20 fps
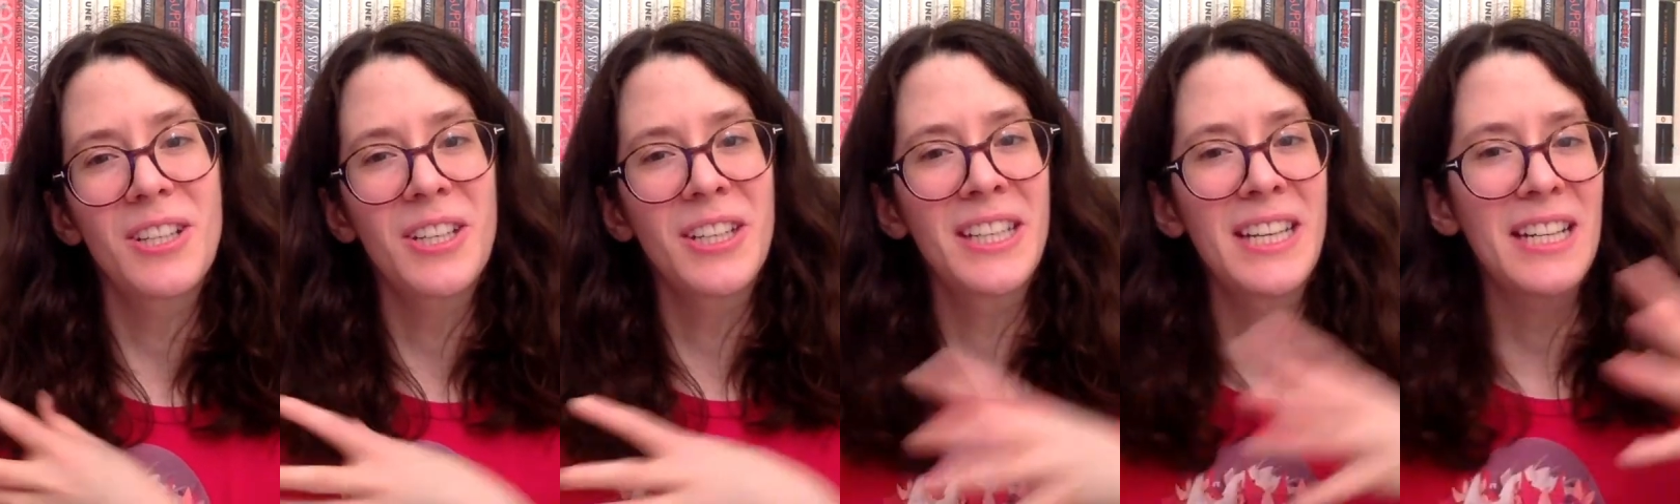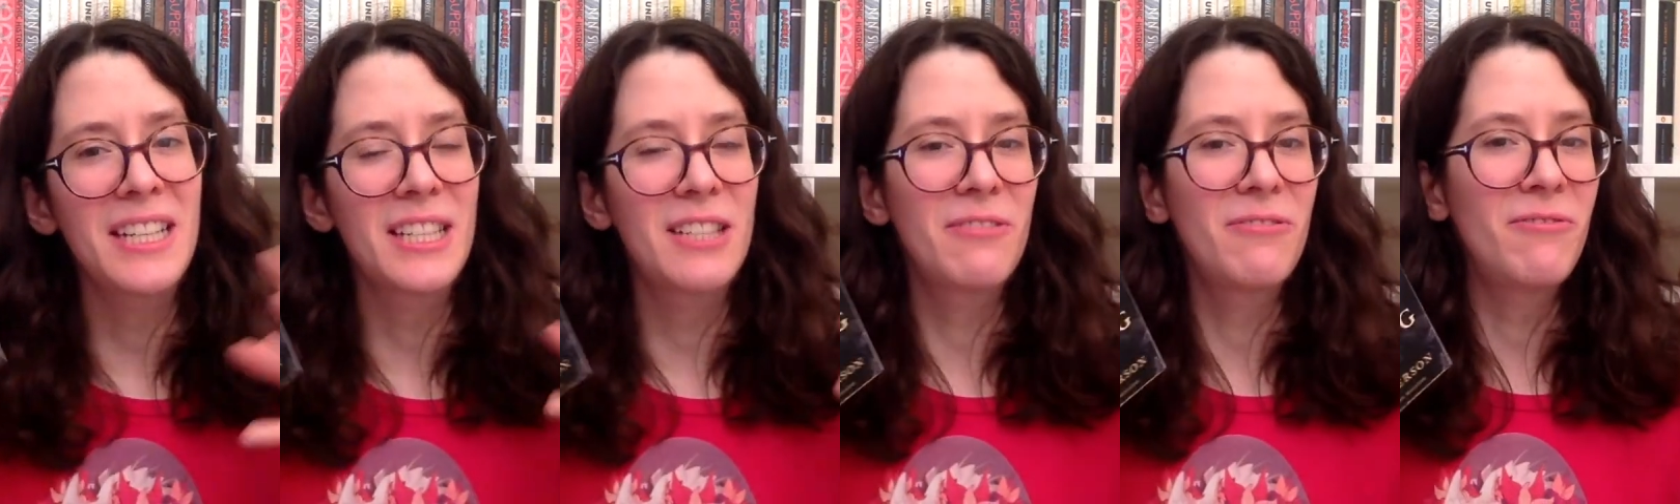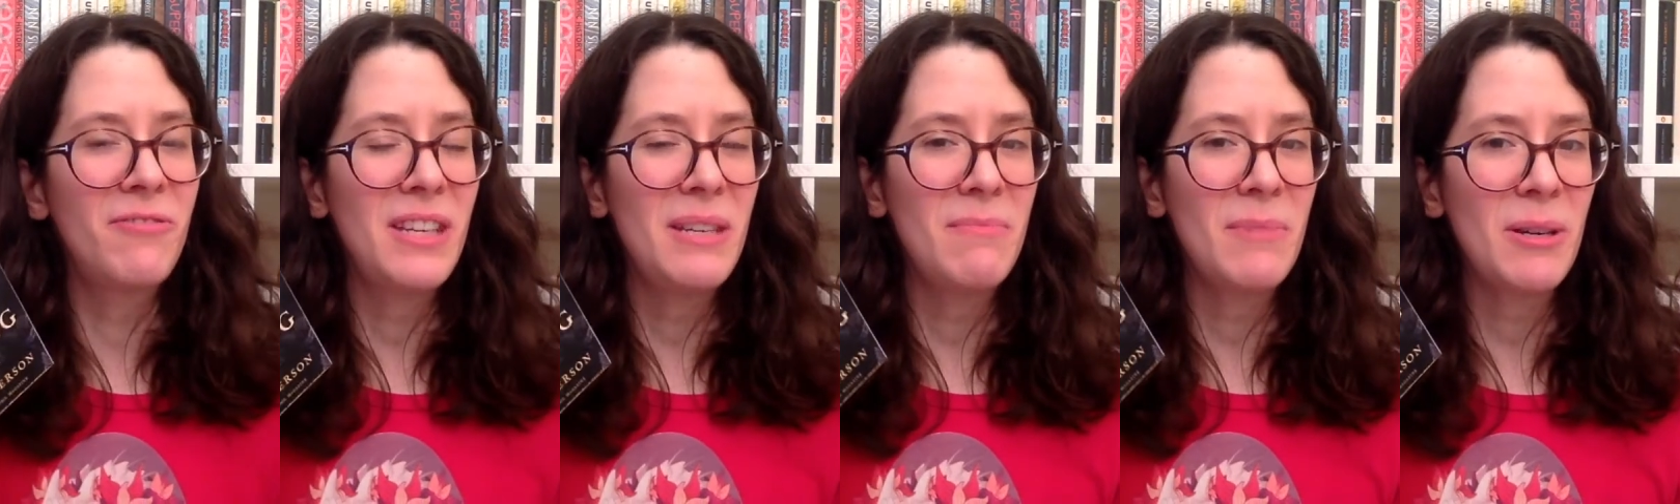against
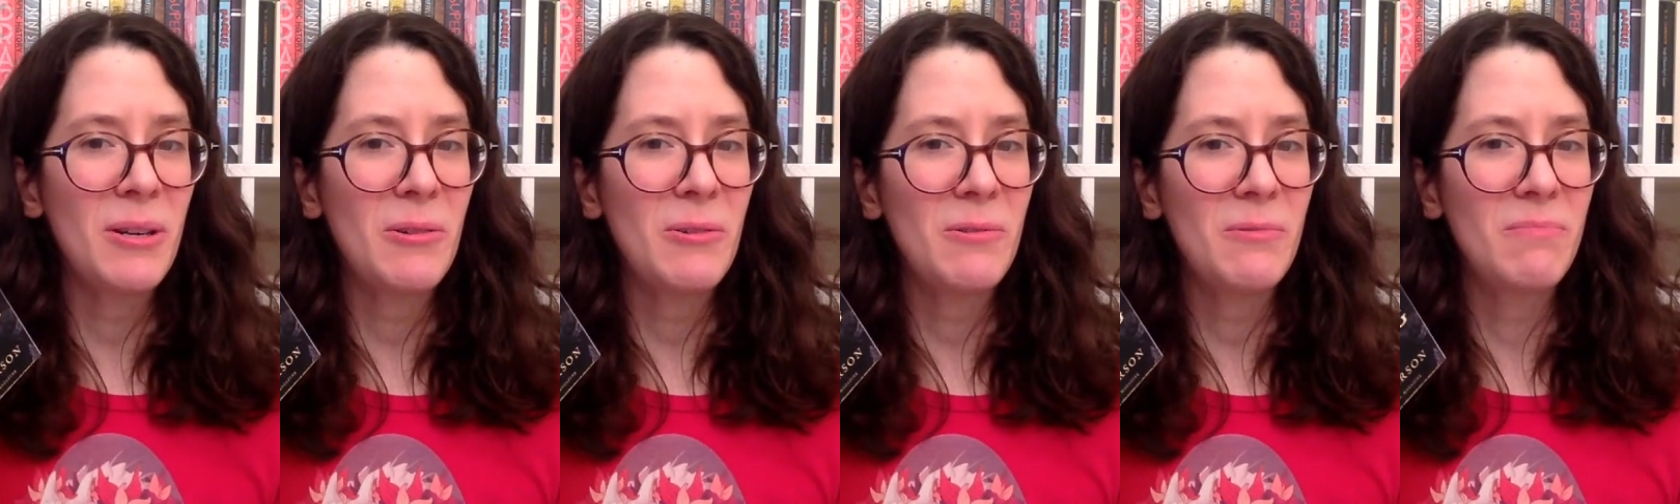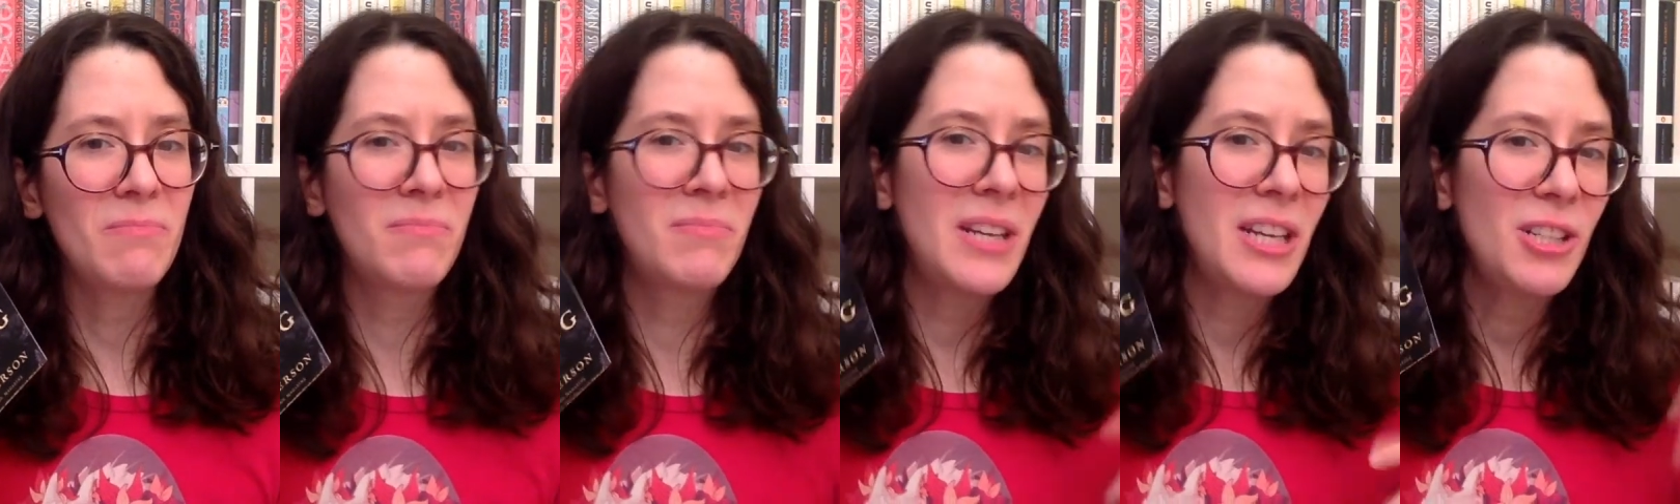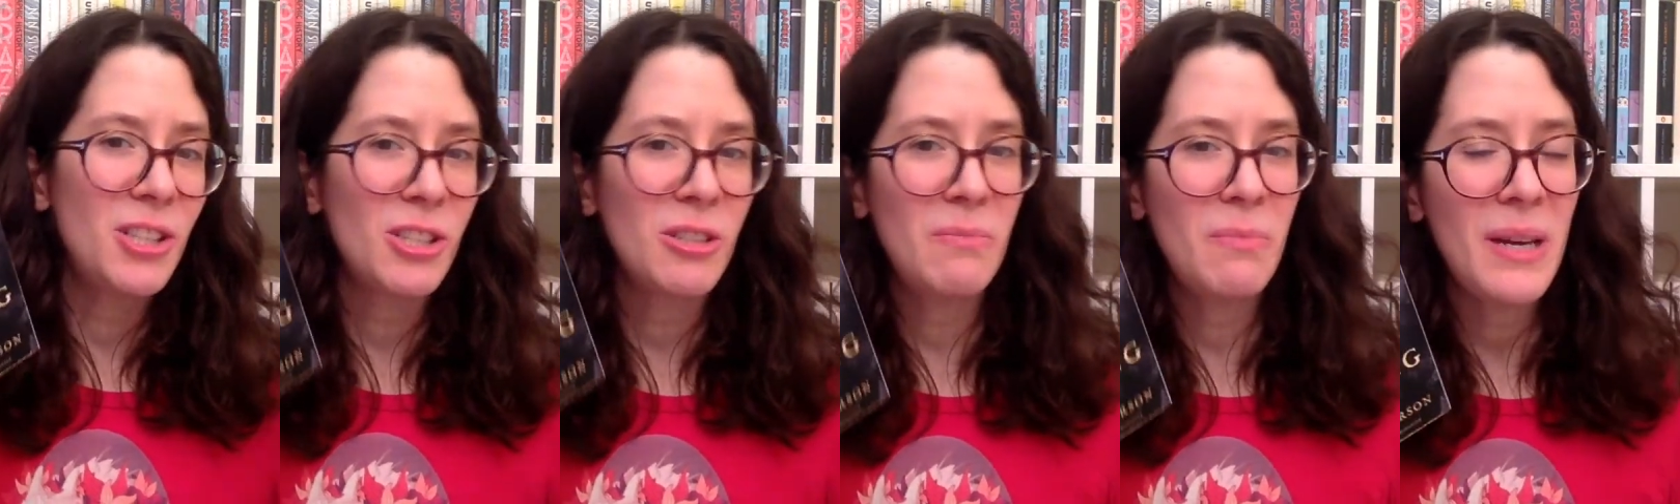female
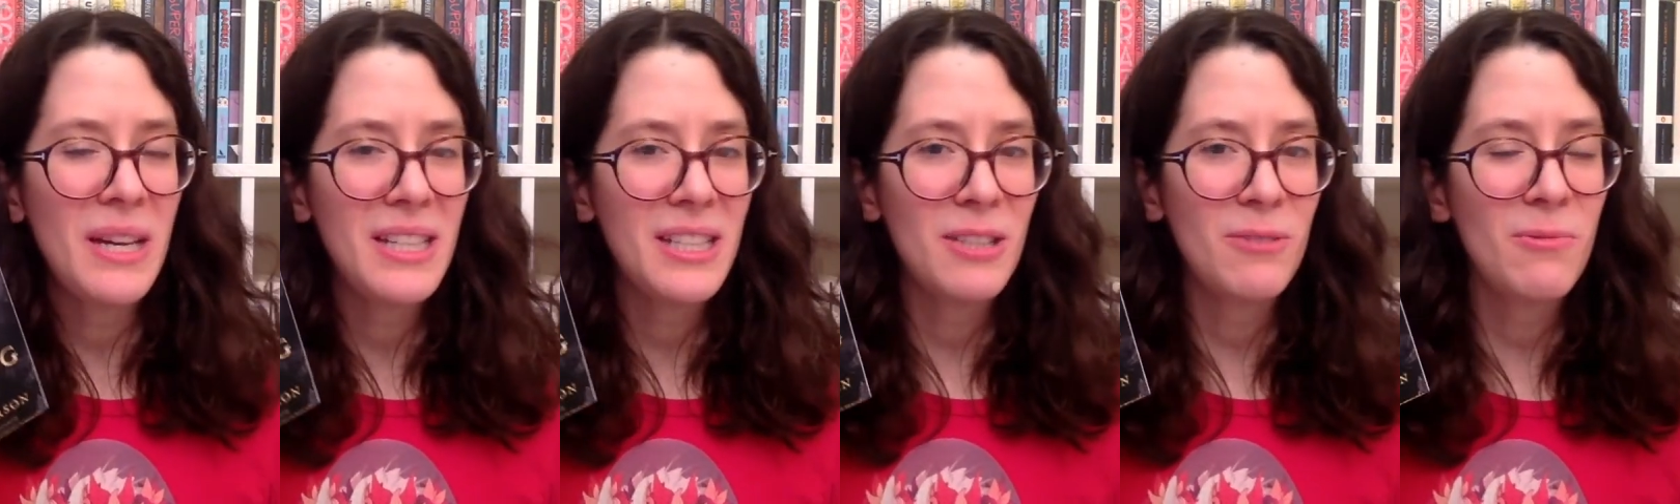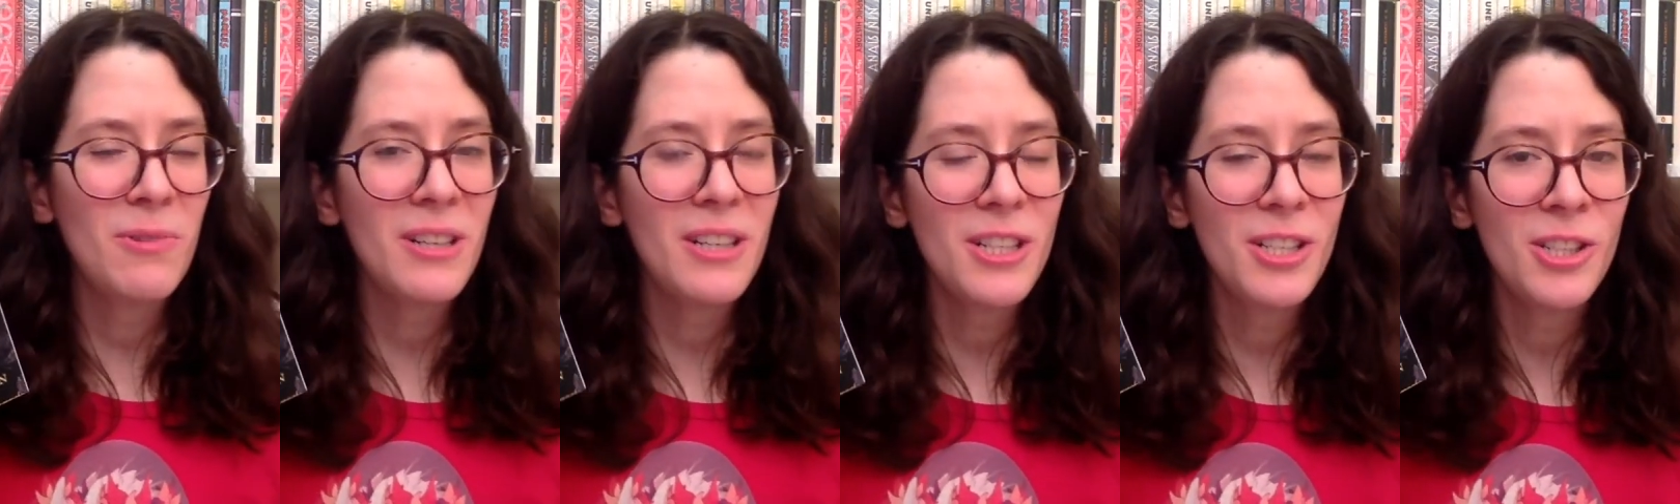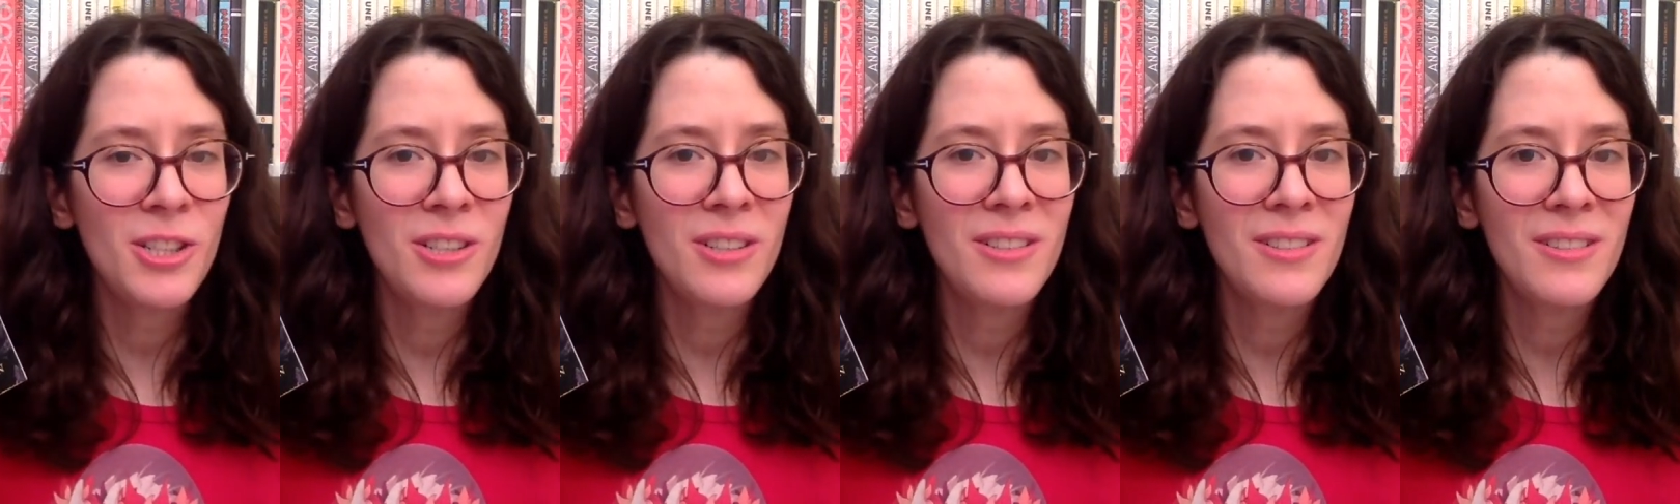nature-based
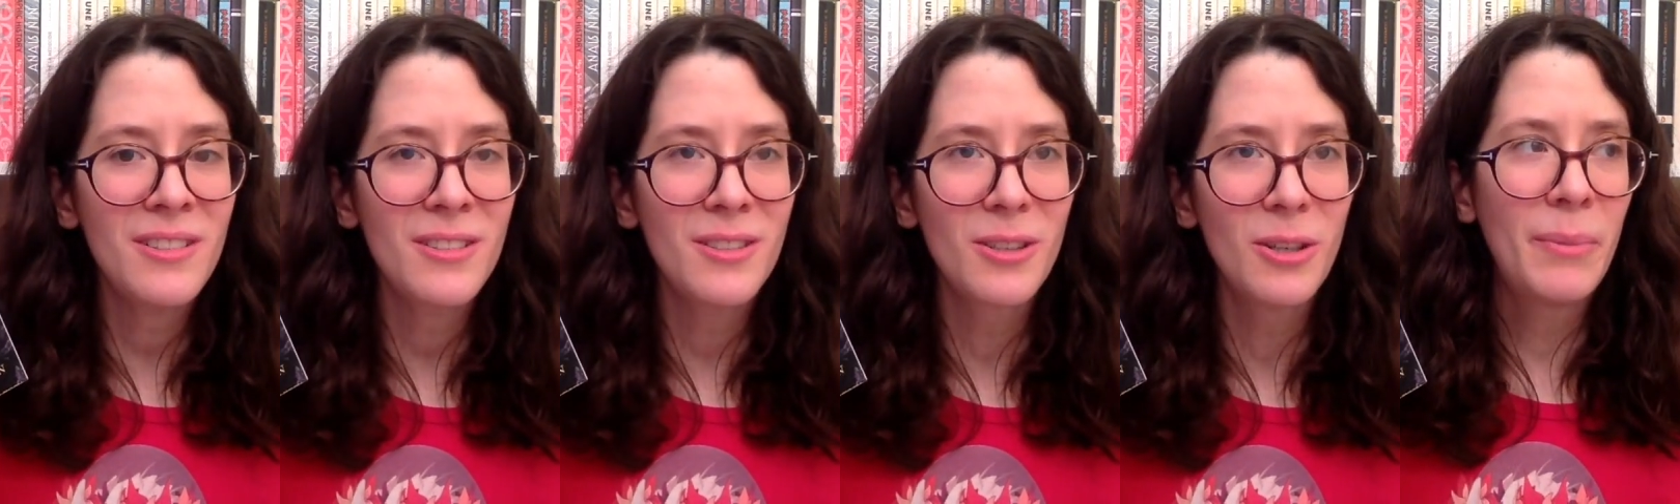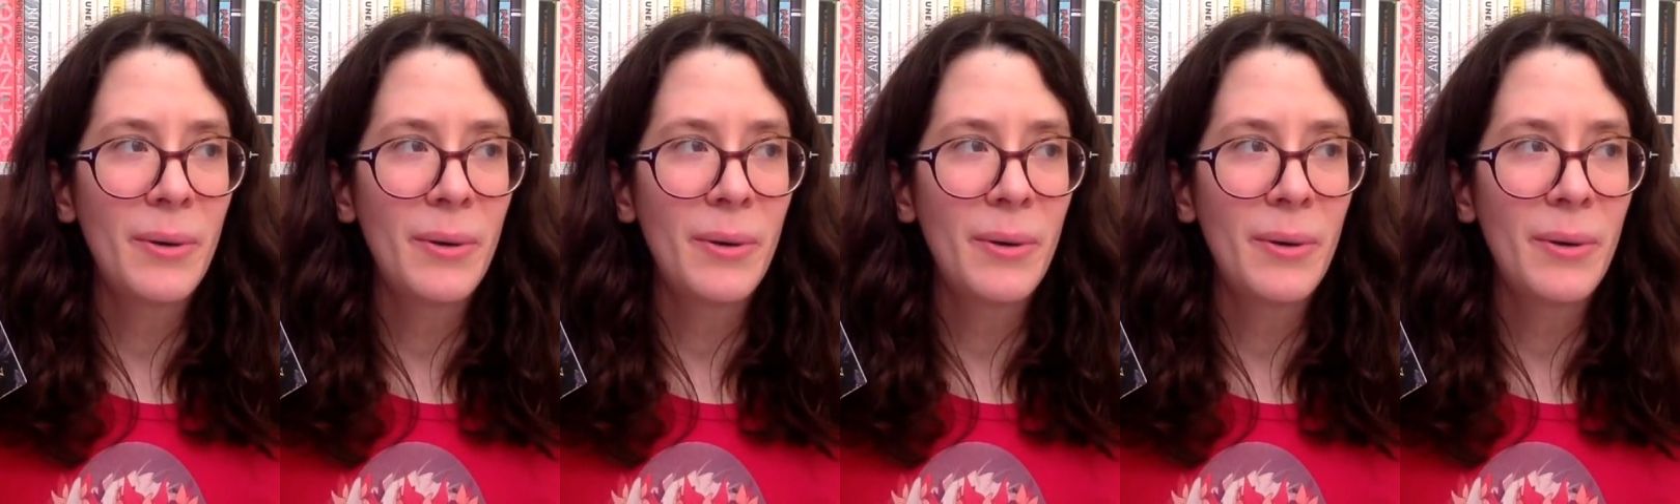religions.